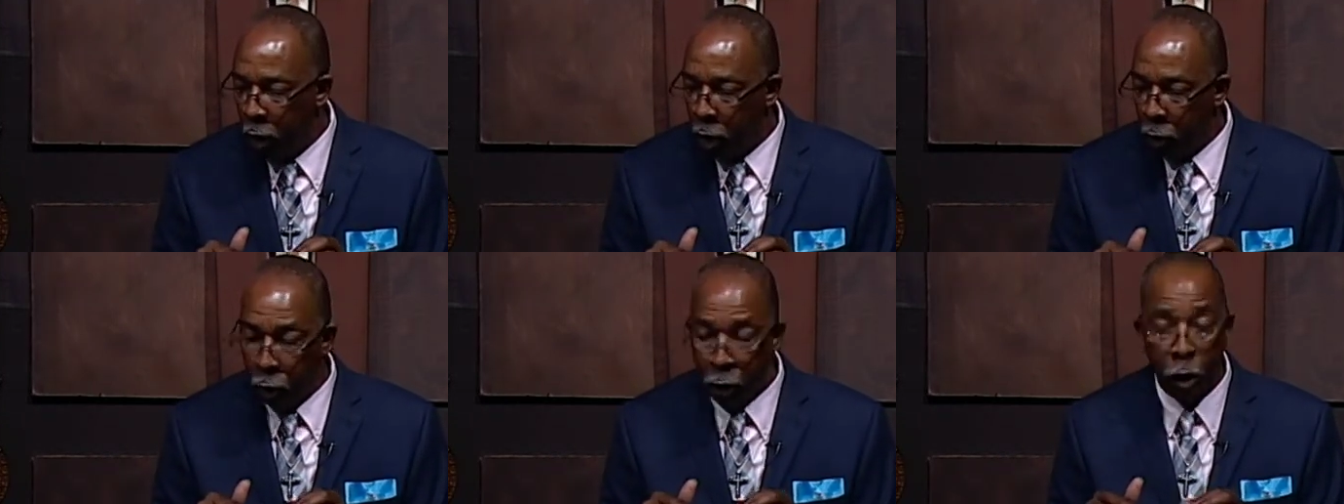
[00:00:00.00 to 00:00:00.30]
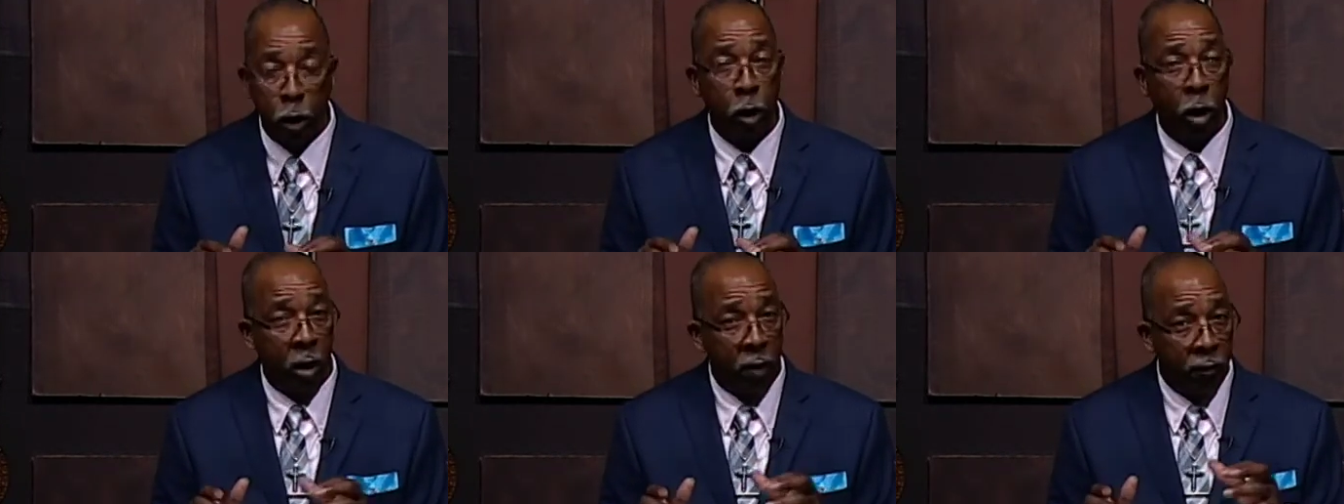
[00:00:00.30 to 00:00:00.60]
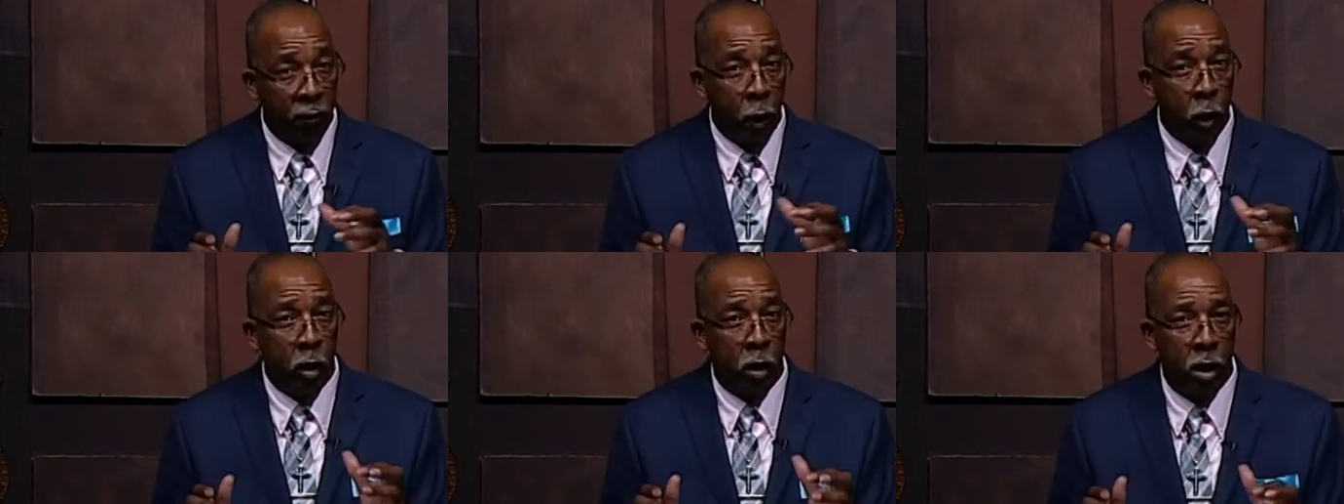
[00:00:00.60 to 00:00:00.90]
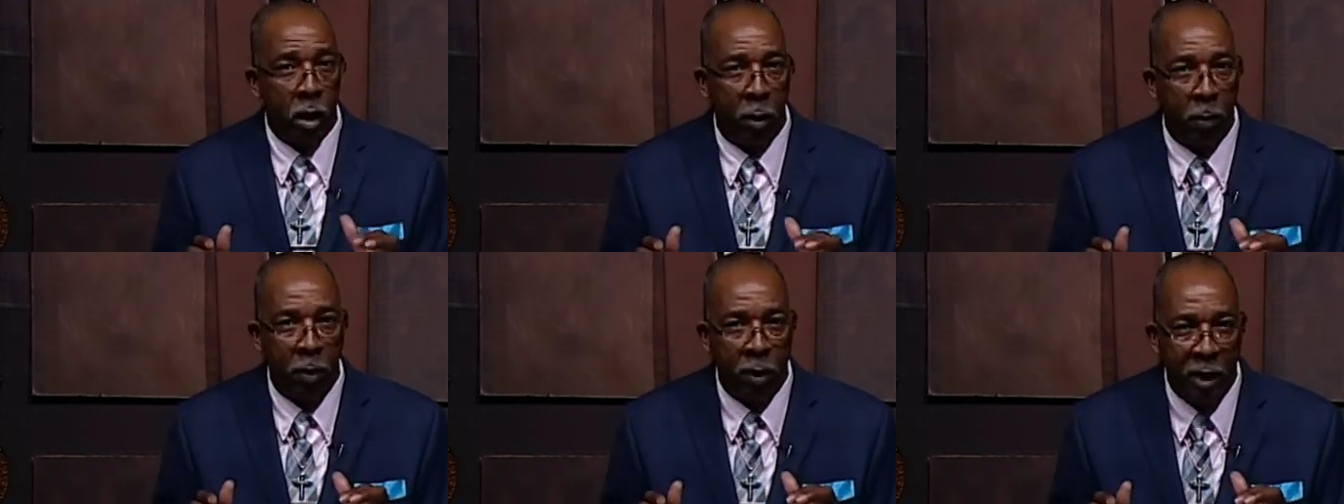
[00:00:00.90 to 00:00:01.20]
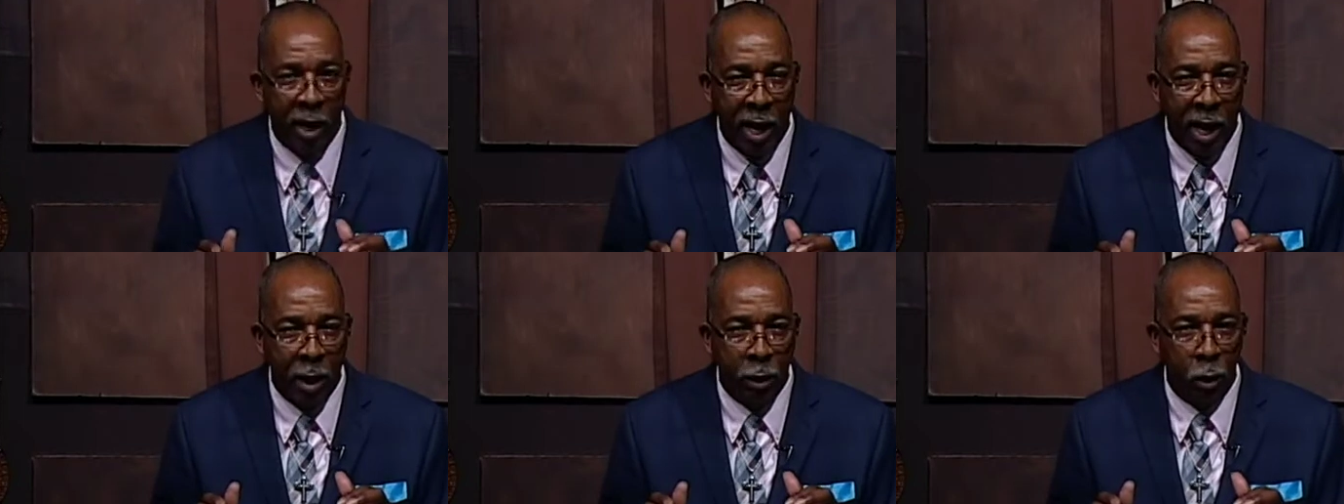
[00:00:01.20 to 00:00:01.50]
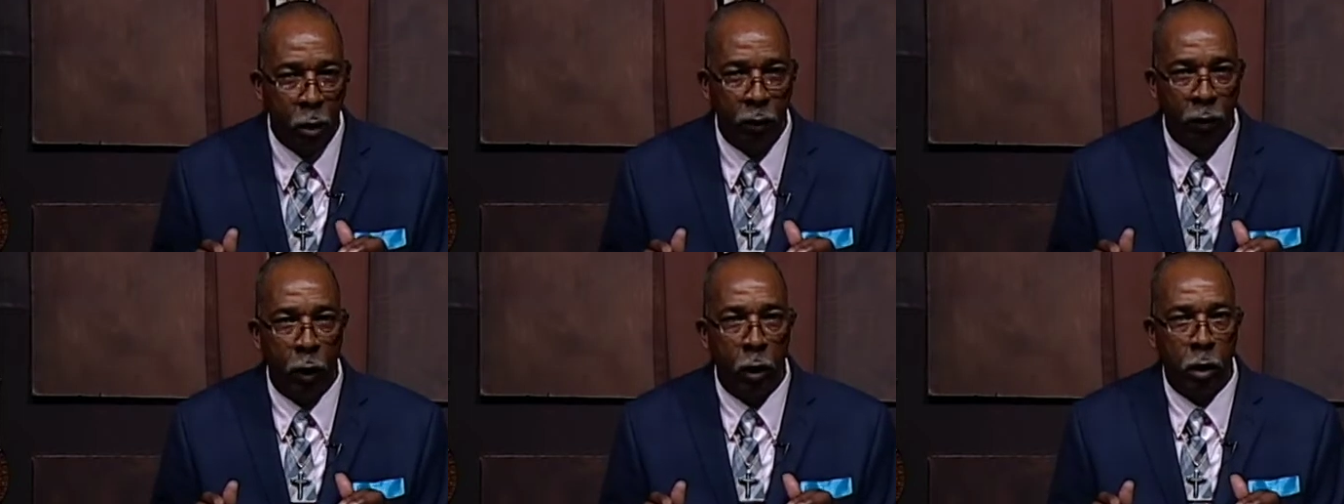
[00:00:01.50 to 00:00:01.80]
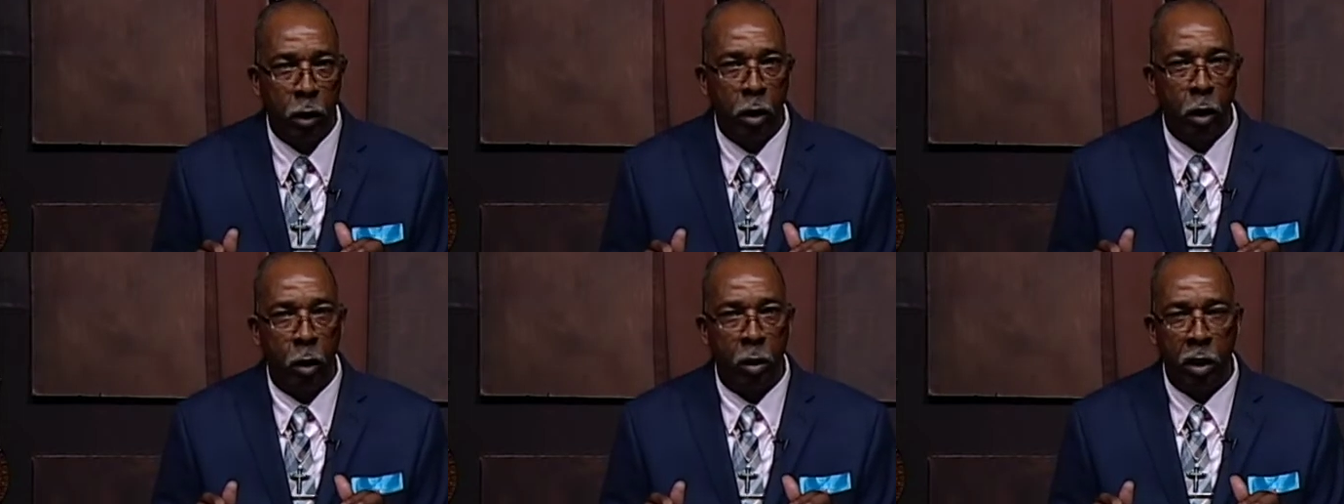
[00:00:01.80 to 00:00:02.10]
we're going to start at verse number 9 through
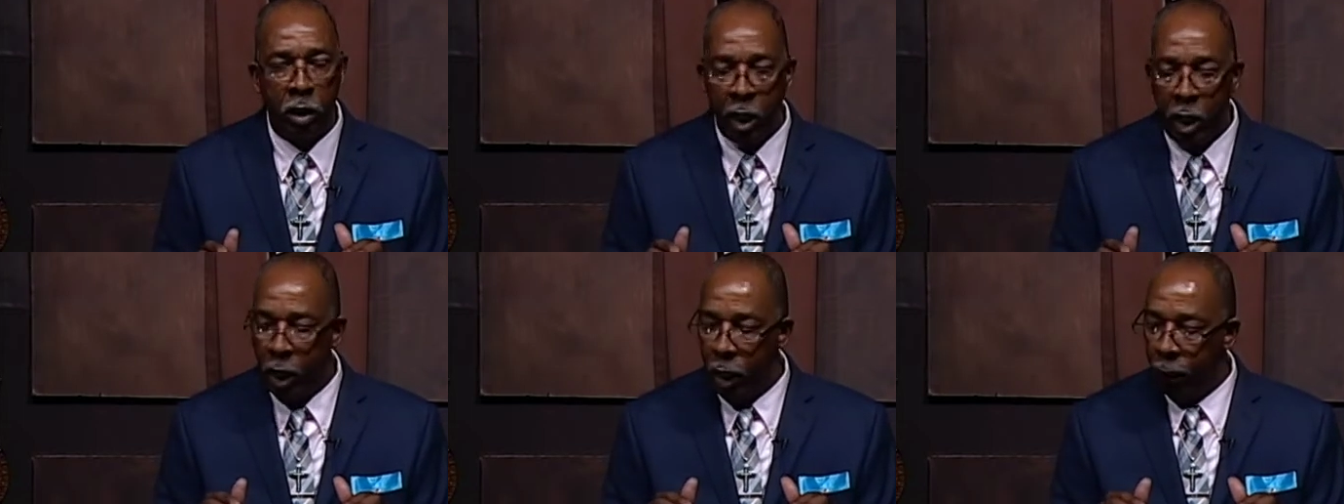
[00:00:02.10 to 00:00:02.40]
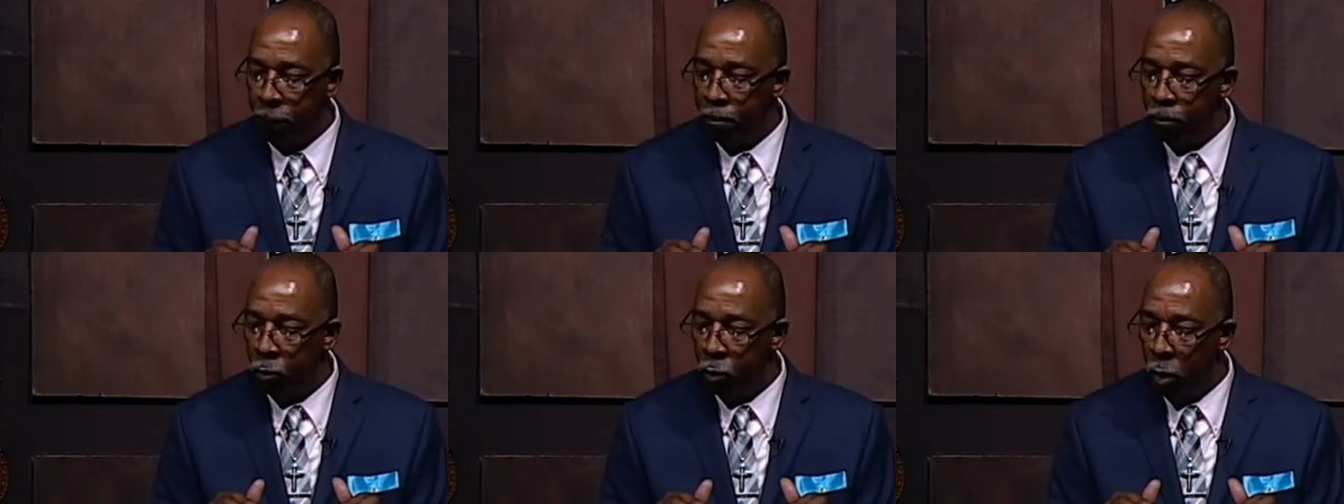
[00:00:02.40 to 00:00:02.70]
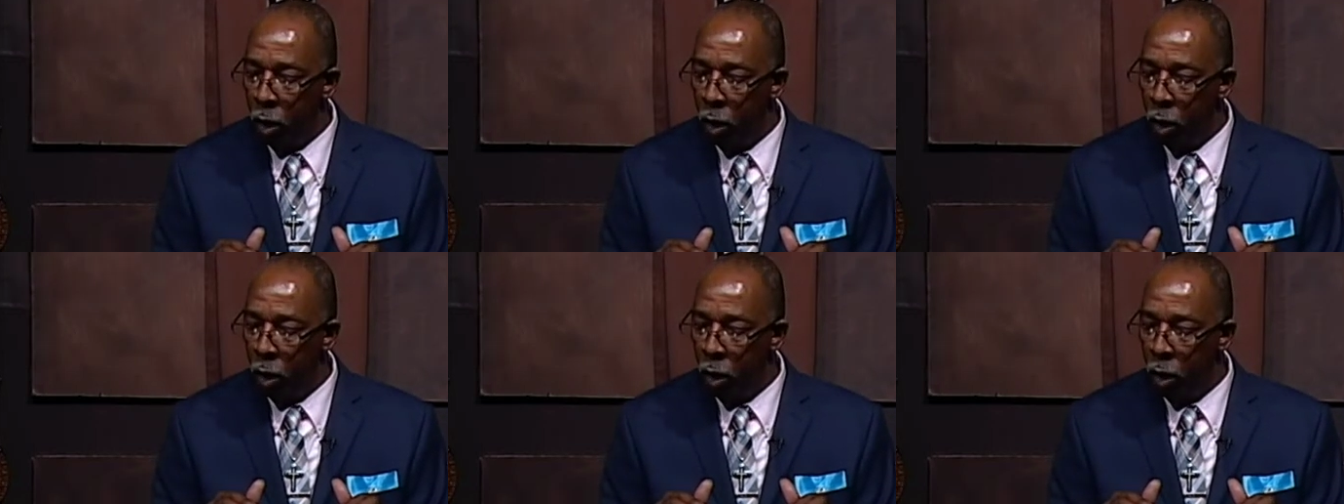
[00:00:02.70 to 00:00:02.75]
verse 13.